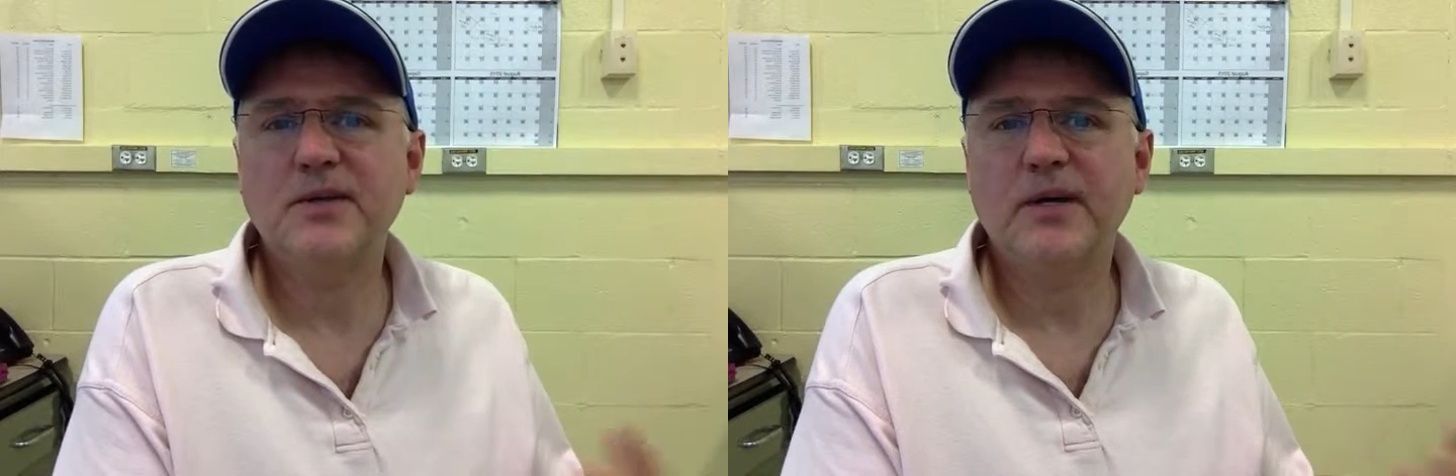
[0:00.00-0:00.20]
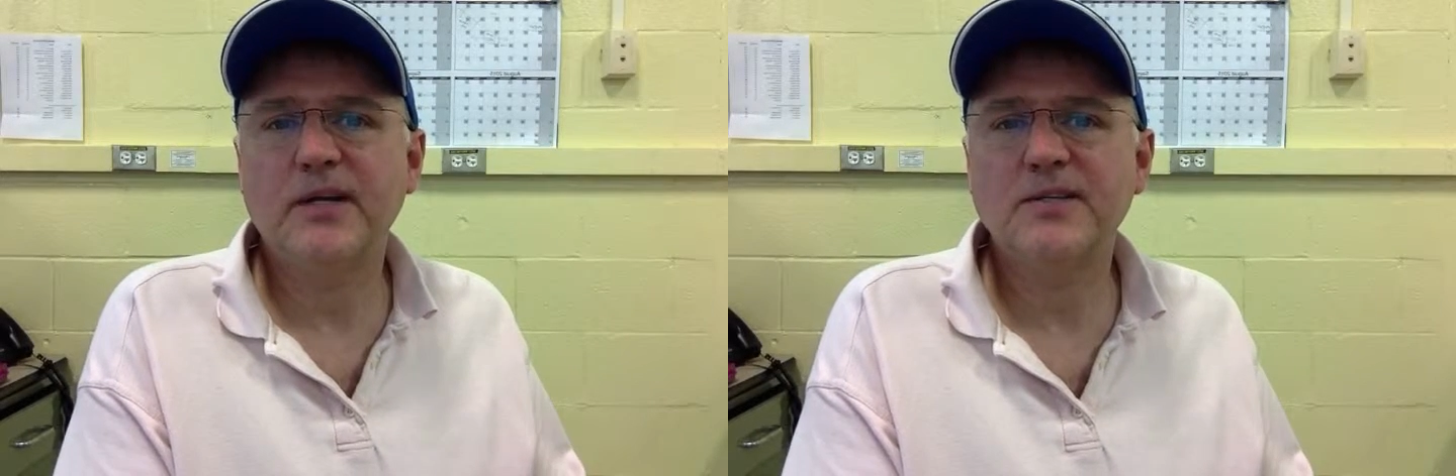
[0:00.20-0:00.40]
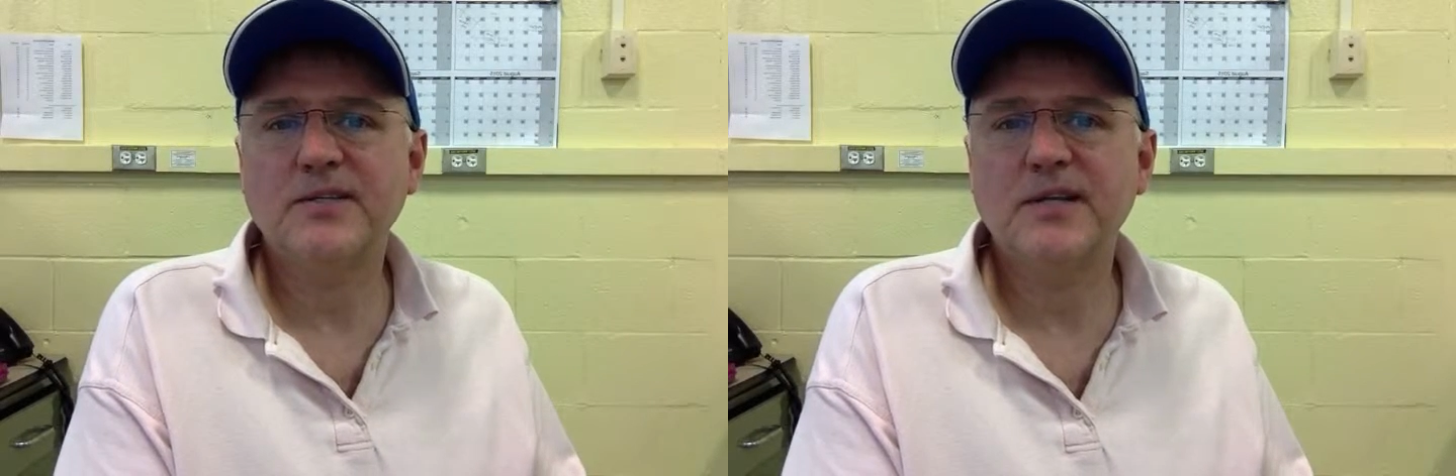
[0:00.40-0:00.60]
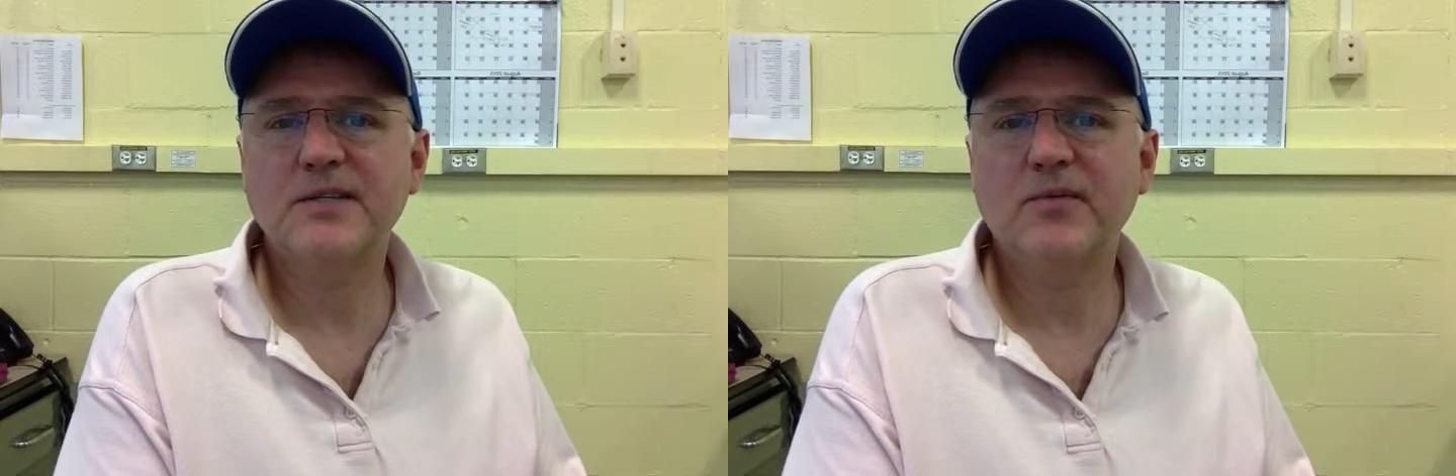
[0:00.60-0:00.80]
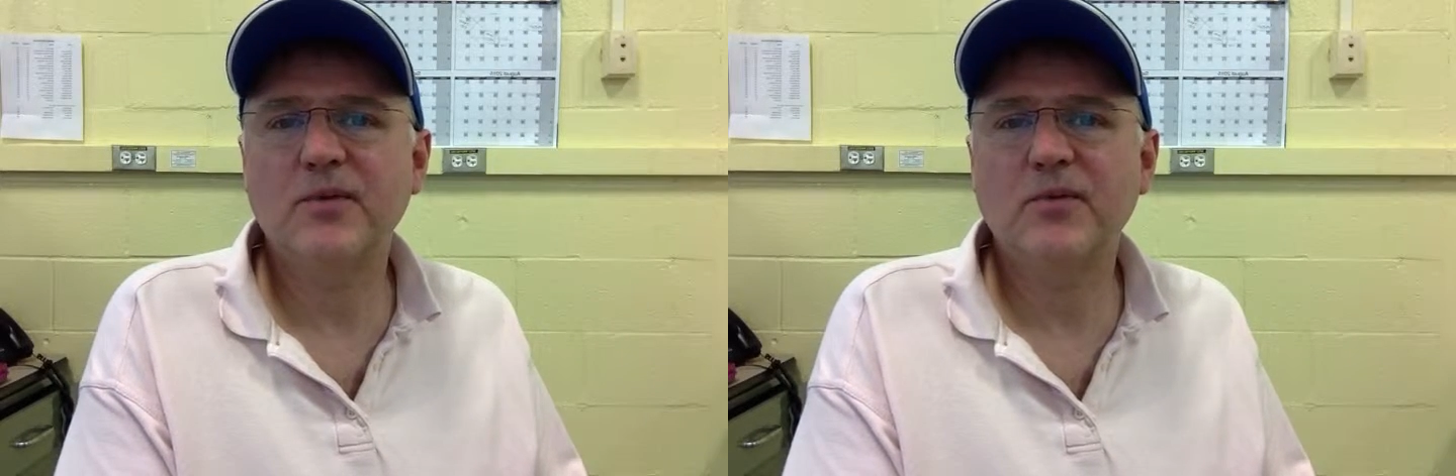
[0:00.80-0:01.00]
You get a
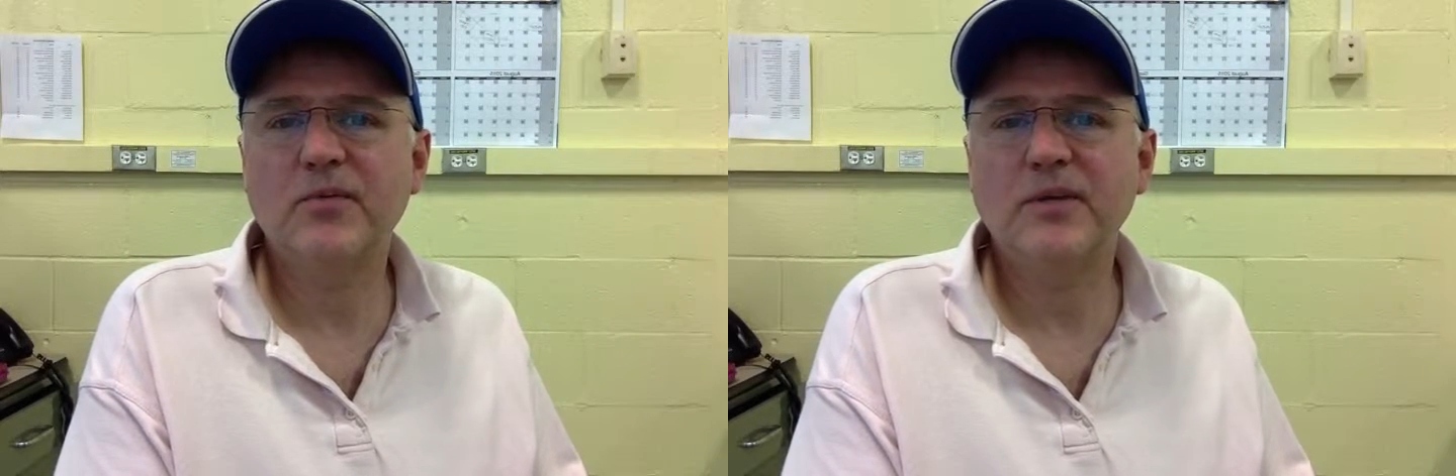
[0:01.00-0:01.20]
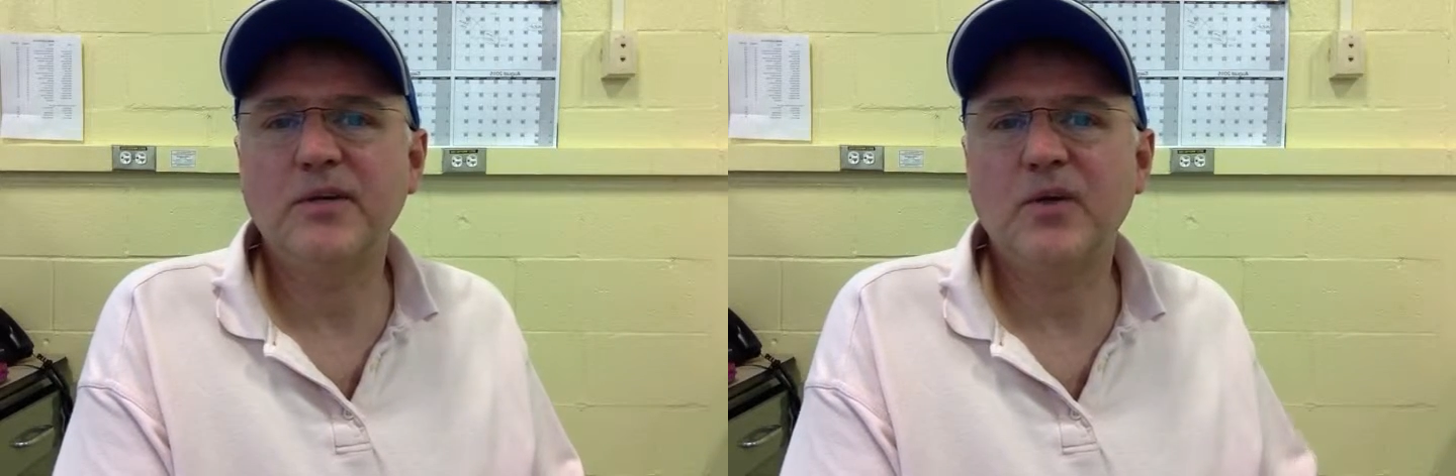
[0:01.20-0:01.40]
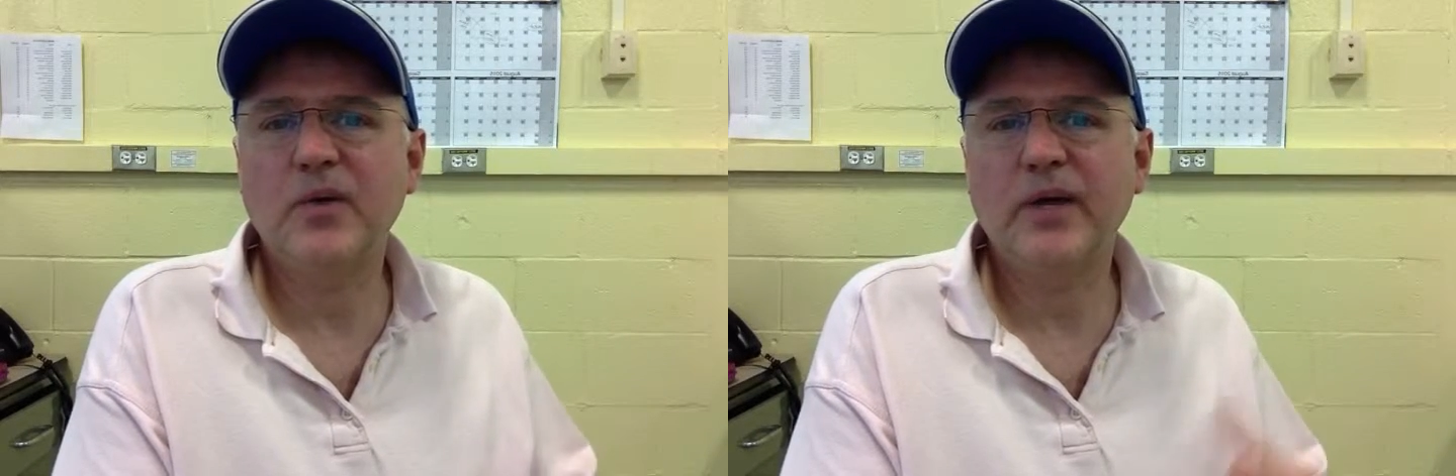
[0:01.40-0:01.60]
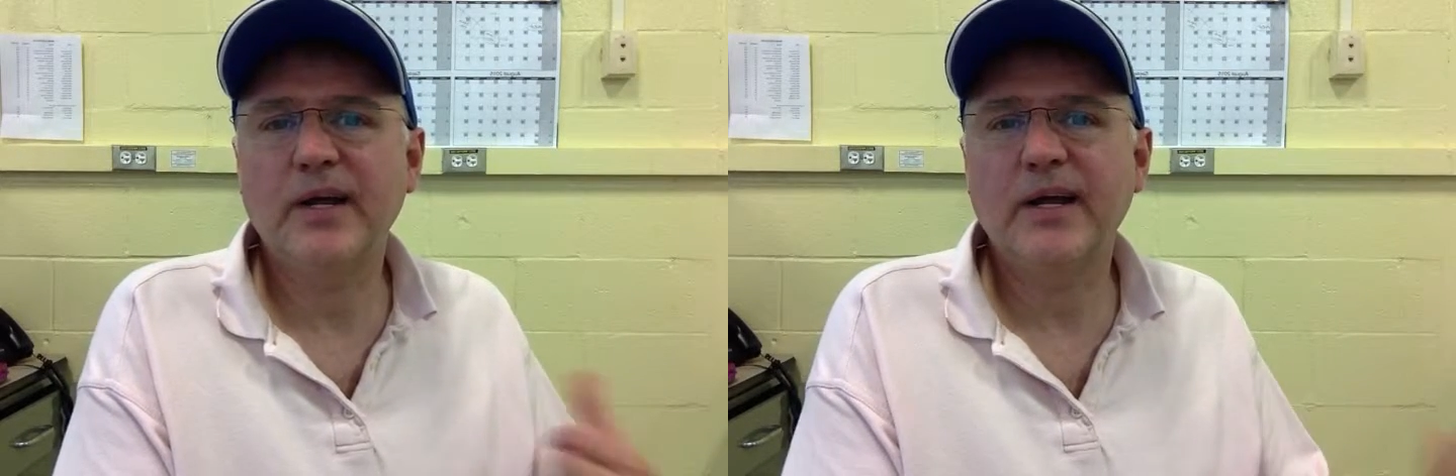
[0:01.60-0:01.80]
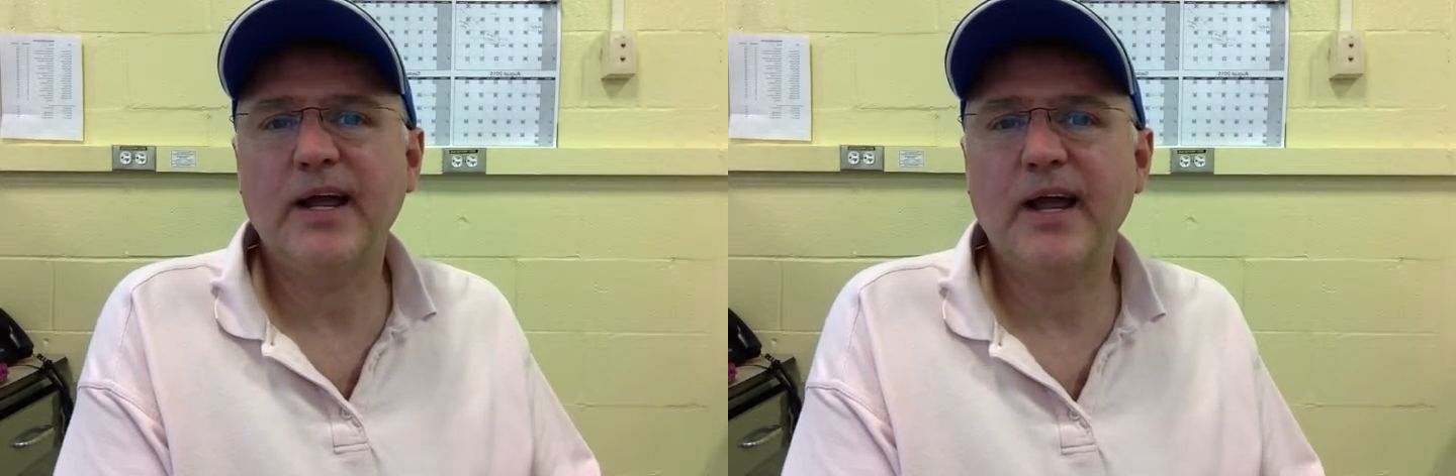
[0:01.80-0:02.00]
sense of what we'll be doing,